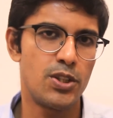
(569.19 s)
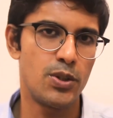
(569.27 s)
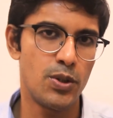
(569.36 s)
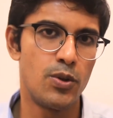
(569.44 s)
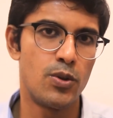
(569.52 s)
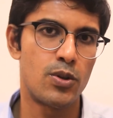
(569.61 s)

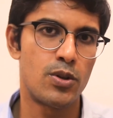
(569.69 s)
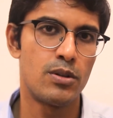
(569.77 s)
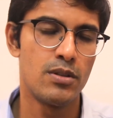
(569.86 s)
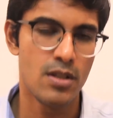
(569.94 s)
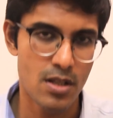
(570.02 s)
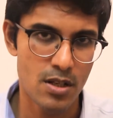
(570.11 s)

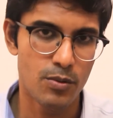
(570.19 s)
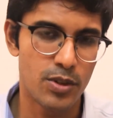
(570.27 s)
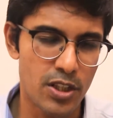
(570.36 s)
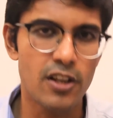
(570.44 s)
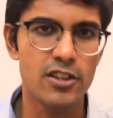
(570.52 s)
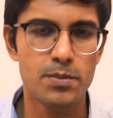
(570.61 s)

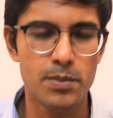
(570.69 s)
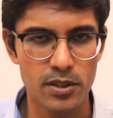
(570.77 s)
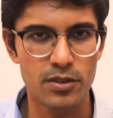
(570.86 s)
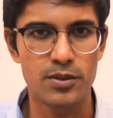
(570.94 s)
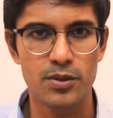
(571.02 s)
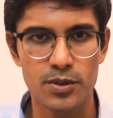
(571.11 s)
the hospital
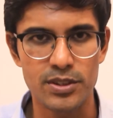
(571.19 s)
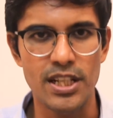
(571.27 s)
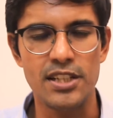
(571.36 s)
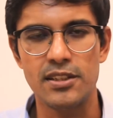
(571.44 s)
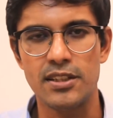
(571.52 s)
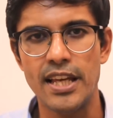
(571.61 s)
or
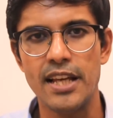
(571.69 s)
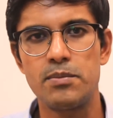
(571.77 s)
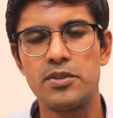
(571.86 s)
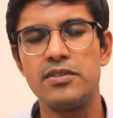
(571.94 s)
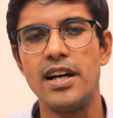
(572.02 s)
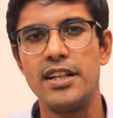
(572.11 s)
dental care
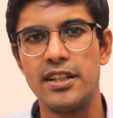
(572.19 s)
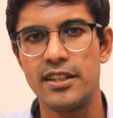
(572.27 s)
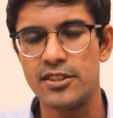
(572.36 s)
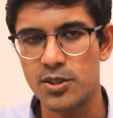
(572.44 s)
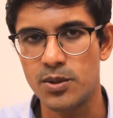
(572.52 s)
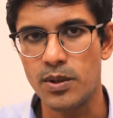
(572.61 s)
provider
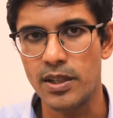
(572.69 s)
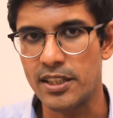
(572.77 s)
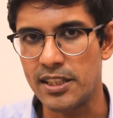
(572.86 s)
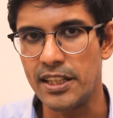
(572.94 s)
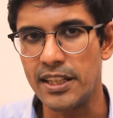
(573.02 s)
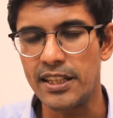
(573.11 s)
and so on, and
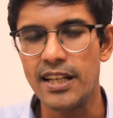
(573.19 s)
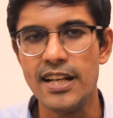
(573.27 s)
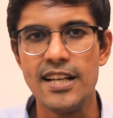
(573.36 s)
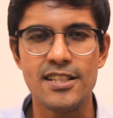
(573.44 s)
clinic.